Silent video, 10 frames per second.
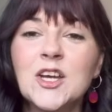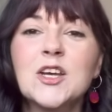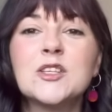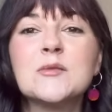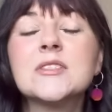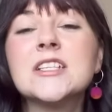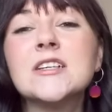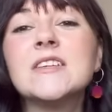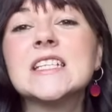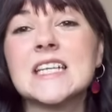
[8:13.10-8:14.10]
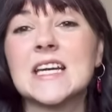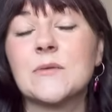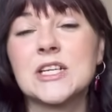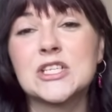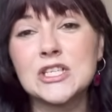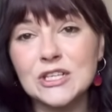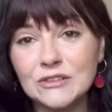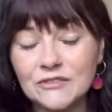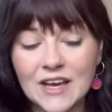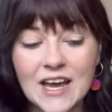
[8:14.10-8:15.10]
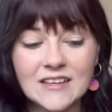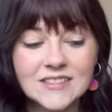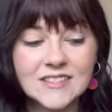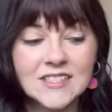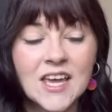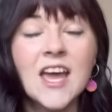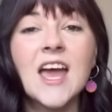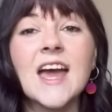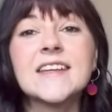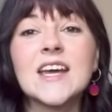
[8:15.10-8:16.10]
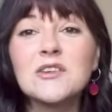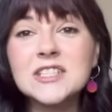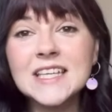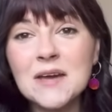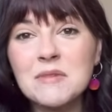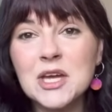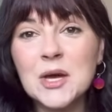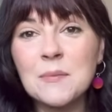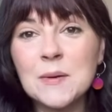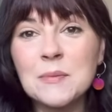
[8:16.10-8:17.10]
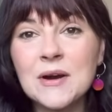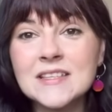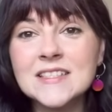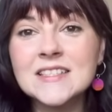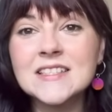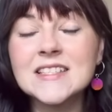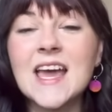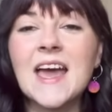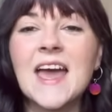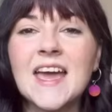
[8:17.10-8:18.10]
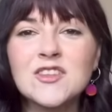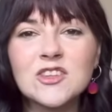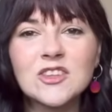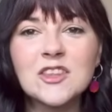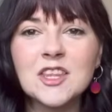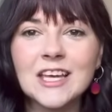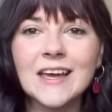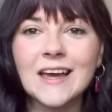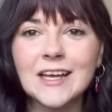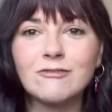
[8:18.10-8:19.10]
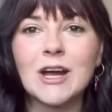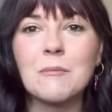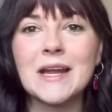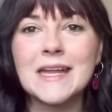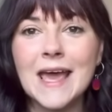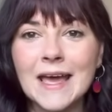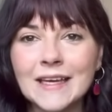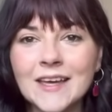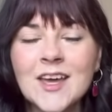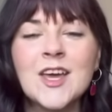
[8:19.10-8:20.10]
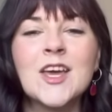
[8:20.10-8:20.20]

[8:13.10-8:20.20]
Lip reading: So it was a lovely day. It went too fast. Adele did get me a couple of presents, hence the thing hanging around my neck.